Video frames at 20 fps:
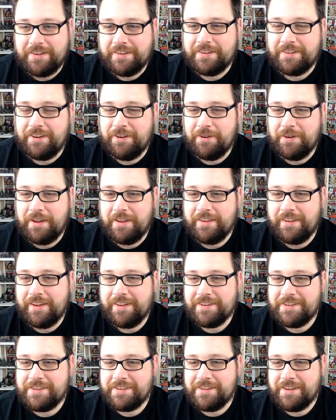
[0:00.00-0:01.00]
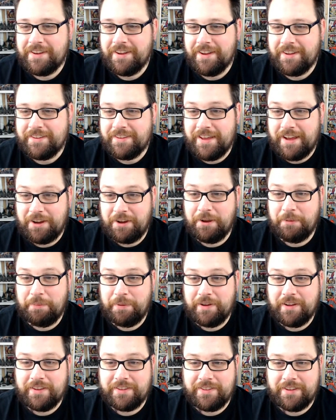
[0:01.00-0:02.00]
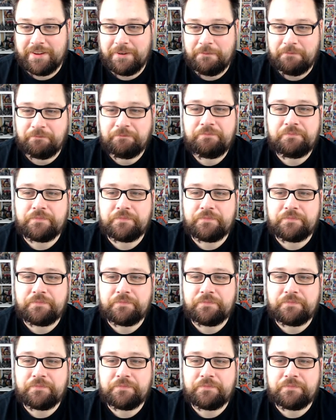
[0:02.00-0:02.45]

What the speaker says: So that's that could be a thing.